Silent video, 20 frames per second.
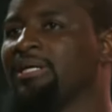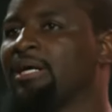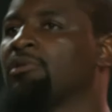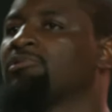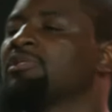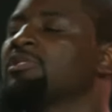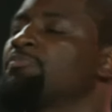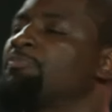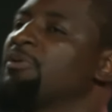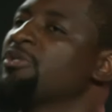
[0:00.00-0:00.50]

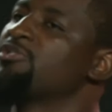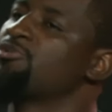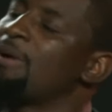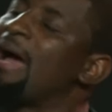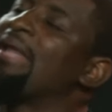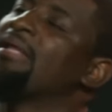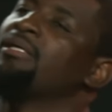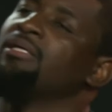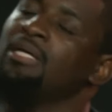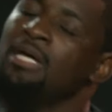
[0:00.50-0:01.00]
Healthy
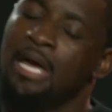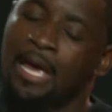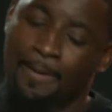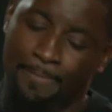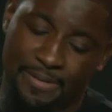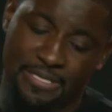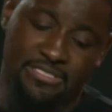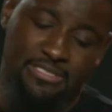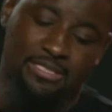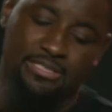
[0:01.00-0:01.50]
Spirituality,
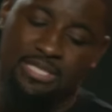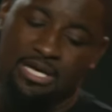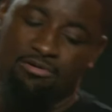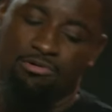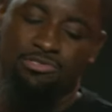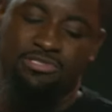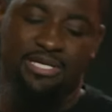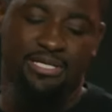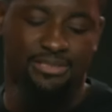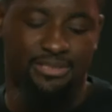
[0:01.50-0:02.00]
Pete
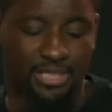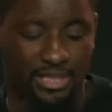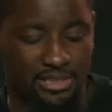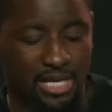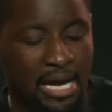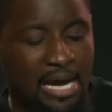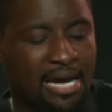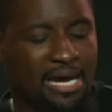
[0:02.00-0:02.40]
Scazzero says this